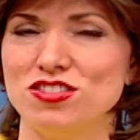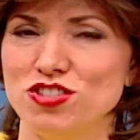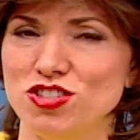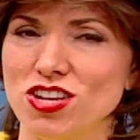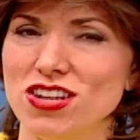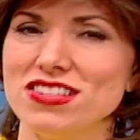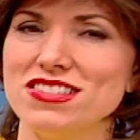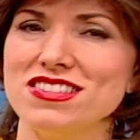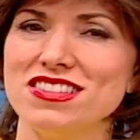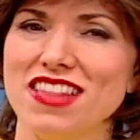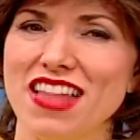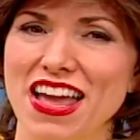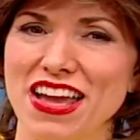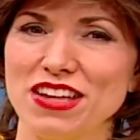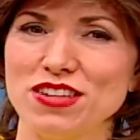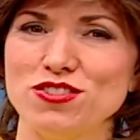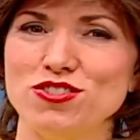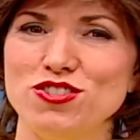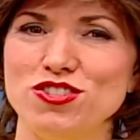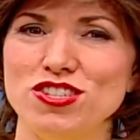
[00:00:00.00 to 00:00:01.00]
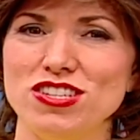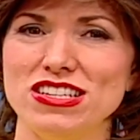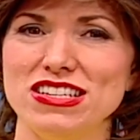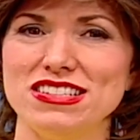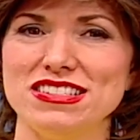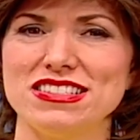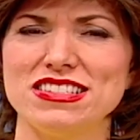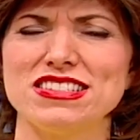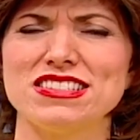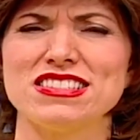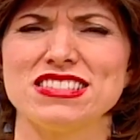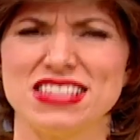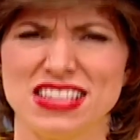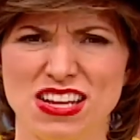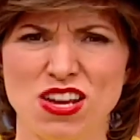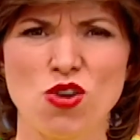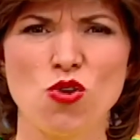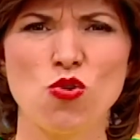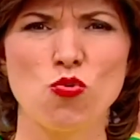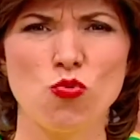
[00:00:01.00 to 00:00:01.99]
just like Jesus.
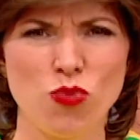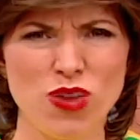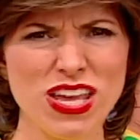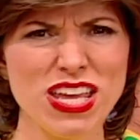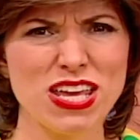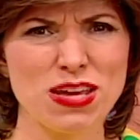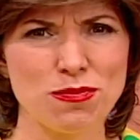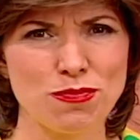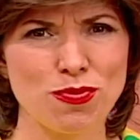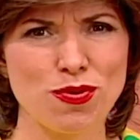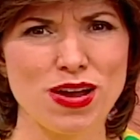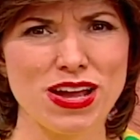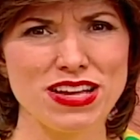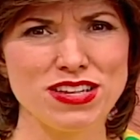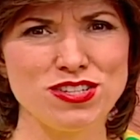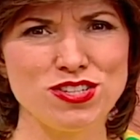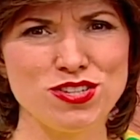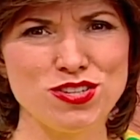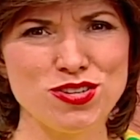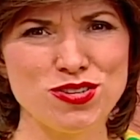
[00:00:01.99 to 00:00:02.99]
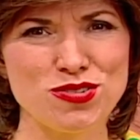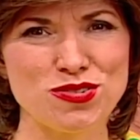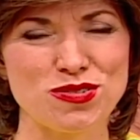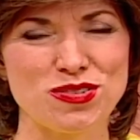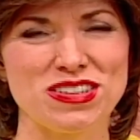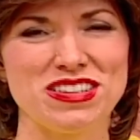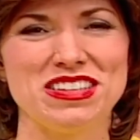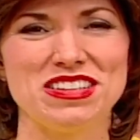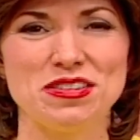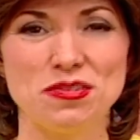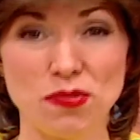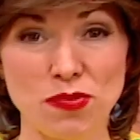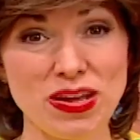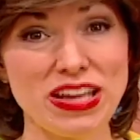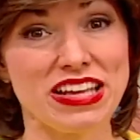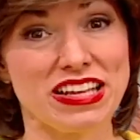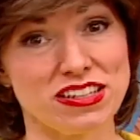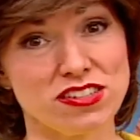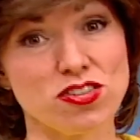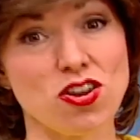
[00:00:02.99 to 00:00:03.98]
We can pray too.
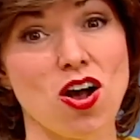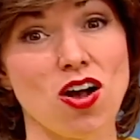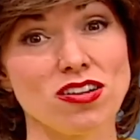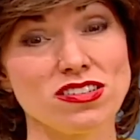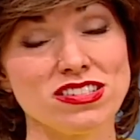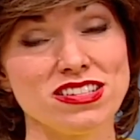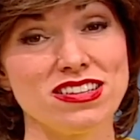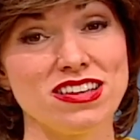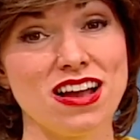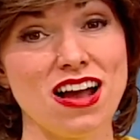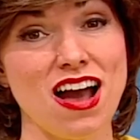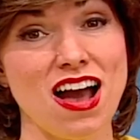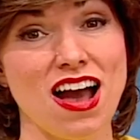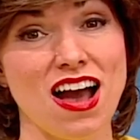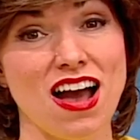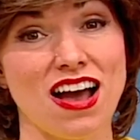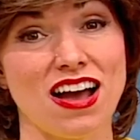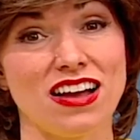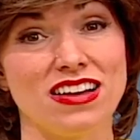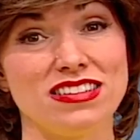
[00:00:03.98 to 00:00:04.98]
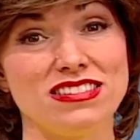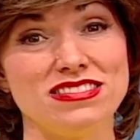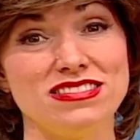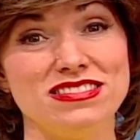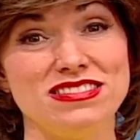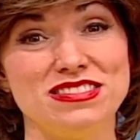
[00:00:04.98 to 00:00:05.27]
We can talk to God.